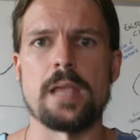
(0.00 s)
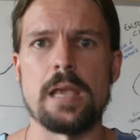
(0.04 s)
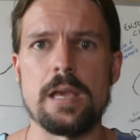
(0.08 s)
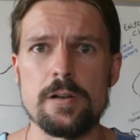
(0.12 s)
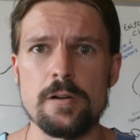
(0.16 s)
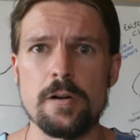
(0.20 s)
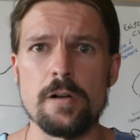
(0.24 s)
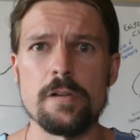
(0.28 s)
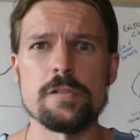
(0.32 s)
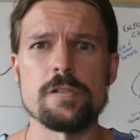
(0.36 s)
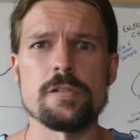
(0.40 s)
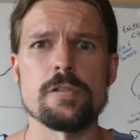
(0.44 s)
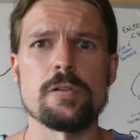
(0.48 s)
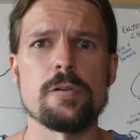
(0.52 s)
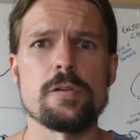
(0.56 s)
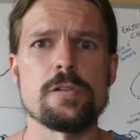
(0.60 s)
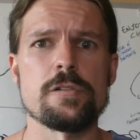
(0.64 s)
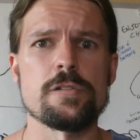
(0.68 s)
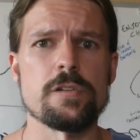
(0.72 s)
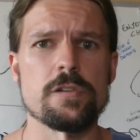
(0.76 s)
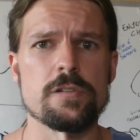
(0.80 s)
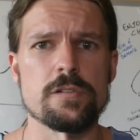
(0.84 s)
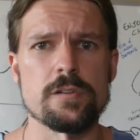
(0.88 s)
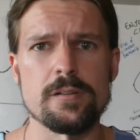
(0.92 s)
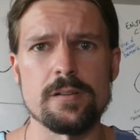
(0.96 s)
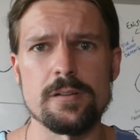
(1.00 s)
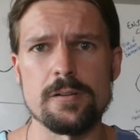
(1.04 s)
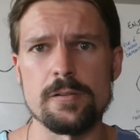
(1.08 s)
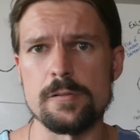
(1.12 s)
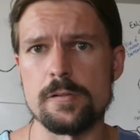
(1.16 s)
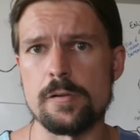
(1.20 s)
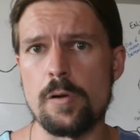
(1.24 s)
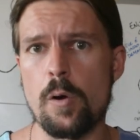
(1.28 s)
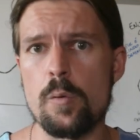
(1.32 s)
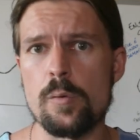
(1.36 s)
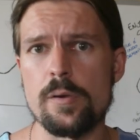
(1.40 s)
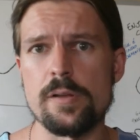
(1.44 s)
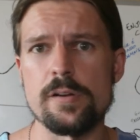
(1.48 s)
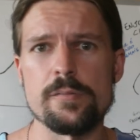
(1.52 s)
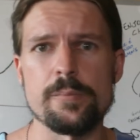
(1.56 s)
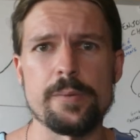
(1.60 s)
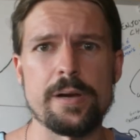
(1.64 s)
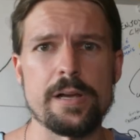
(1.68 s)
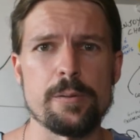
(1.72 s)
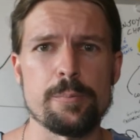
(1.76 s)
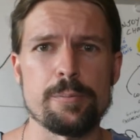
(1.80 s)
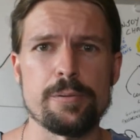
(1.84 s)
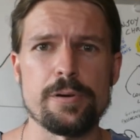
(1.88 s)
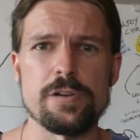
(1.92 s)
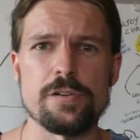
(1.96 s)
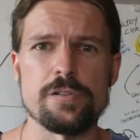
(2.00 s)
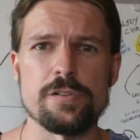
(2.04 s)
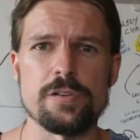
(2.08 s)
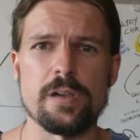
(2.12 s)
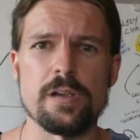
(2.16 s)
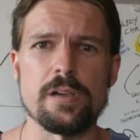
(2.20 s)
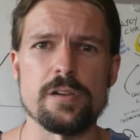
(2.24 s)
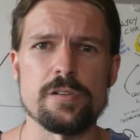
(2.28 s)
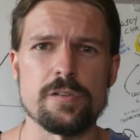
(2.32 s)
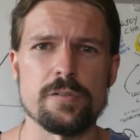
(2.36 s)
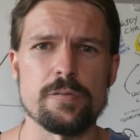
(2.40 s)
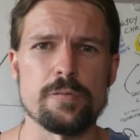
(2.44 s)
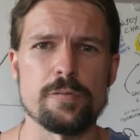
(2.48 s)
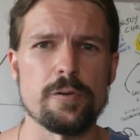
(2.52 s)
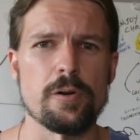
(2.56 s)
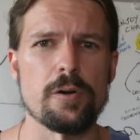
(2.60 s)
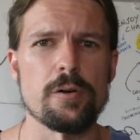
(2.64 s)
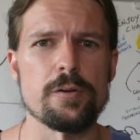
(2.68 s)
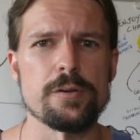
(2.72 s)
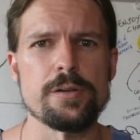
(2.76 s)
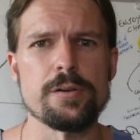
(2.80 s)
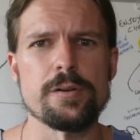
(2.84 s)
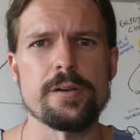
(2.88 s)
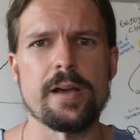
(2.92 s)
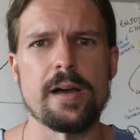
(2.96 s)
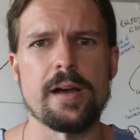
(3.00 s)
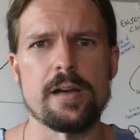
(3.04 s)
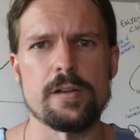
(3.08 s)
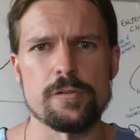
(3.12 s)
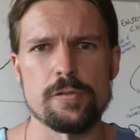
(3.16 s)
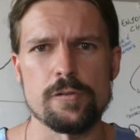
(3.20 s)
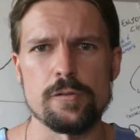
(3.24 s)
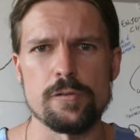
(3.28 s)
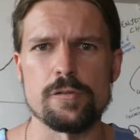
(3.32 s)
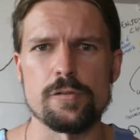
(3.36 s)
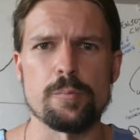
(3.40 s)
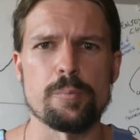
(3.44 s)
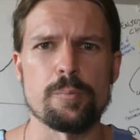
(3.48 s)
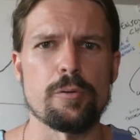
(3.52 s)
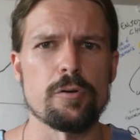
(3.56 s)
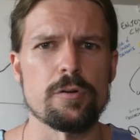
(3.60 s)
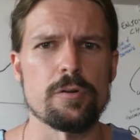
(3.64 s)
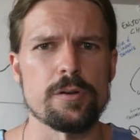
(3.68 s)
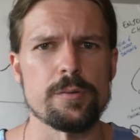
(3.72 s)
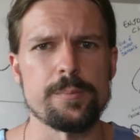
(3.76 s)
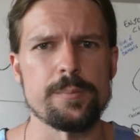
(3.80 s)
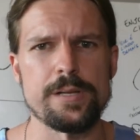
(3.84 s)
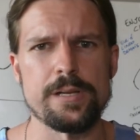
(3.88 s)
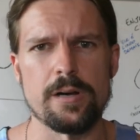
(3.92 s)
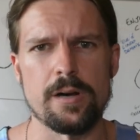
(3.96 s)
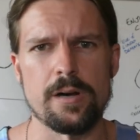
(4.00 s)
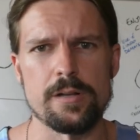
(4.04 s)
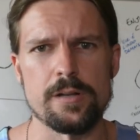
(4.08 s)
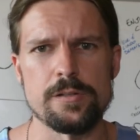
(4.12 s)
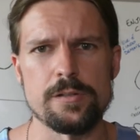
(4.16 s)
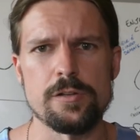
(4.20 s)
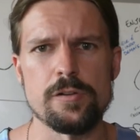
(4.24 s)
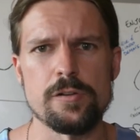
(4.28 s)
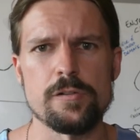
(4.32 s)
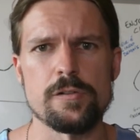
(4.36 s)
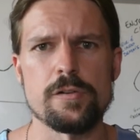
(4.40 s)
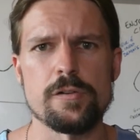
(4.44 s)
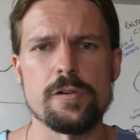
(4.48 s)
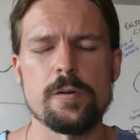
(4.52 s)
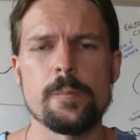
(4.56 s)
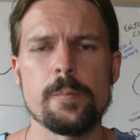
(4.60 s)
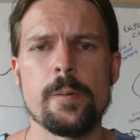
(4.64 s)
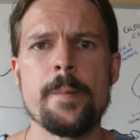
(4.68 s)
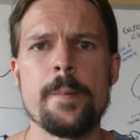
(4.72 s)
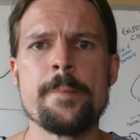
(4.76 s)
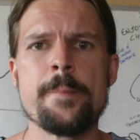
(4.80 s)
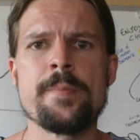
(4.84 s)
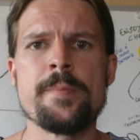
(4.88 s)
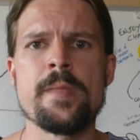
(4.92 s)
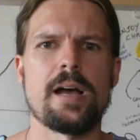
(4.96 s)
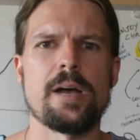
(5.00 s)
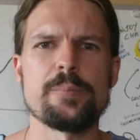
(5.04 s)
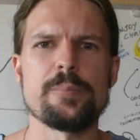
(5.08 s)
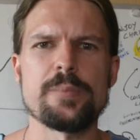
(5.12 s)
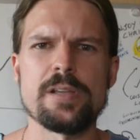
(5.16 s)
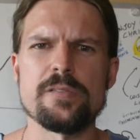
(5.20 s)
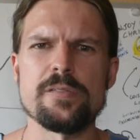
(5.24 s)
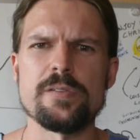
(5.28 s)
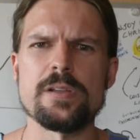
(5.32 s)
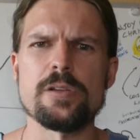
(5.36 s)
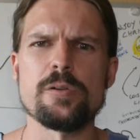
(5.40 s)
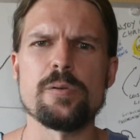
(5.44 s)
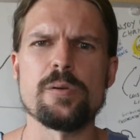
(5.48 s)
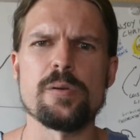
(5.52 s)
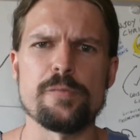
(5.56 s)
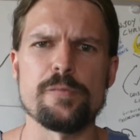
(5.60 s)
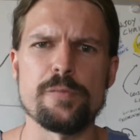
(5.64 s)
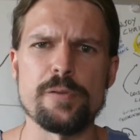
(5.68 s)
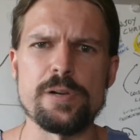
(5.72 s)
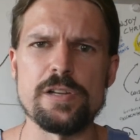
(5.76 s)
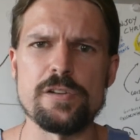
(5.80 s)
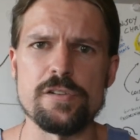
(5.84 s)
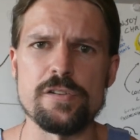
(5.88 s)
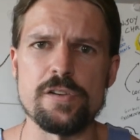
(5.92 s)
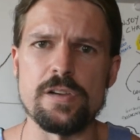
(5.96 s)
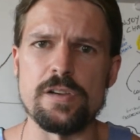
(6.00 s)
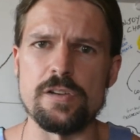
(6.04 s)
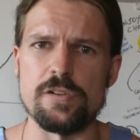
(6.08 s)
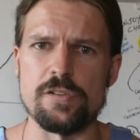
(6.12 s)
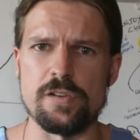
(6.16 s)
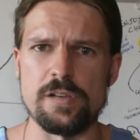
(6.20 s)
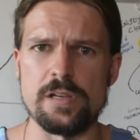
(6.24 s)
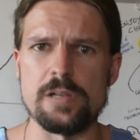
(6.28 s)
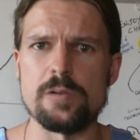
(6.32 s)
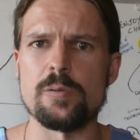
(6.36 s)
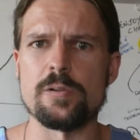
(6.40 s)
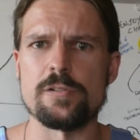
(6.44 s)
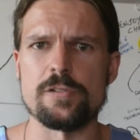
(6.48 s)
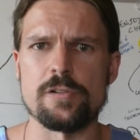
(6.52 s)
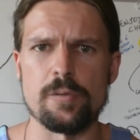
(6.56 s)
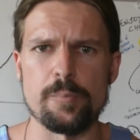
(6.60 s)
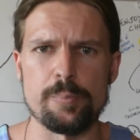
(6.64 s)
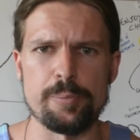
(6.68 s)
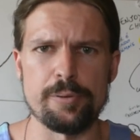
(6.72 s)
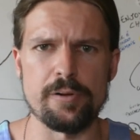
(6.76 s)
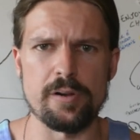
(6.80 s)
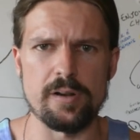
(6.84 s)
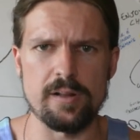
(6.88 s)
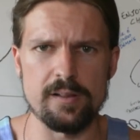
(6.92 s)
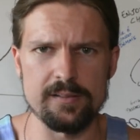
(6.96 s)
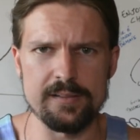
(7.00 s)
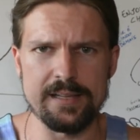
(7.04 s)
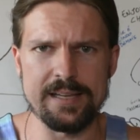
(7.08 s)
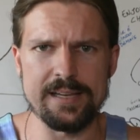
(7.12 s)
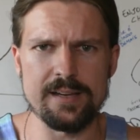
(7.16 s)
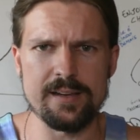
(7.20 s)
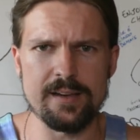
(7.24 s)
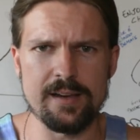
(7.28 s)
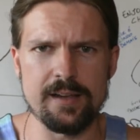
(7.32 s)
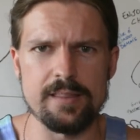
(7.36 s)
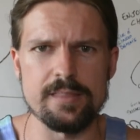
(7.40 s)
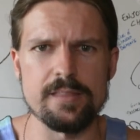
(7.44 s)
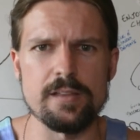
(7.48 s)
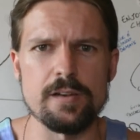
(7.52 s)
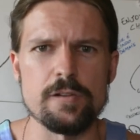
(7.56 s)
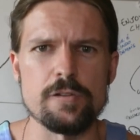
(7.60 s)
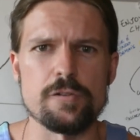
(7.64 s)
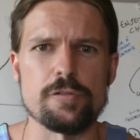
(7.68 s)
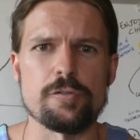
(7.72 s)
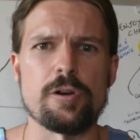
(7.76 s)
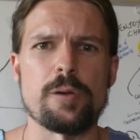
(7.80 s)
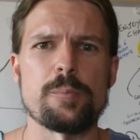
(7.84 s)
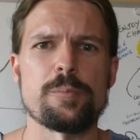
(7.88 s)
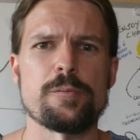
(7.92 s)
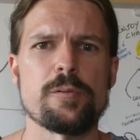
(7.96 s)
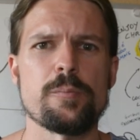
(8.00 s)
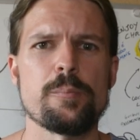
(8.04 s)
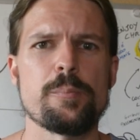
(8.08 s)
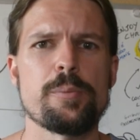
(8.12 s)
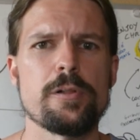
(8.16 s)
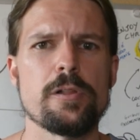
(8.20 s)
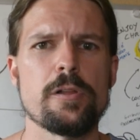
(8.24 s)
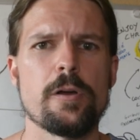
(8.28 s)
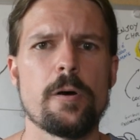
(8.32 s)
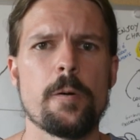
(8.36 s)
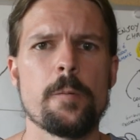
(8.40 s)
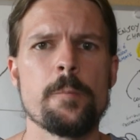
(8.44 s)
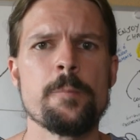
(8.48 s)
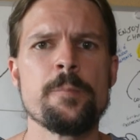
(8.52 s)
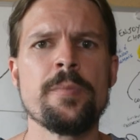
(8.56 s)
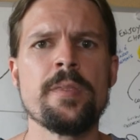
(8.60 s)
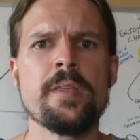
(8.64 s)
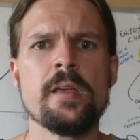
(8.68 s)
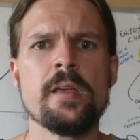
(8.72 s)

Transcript: And also, as just a little token of my appreciation for all you guys who supported me on YouTube, I'm giving you a free cheat sheet, which I'll put a link in the description below,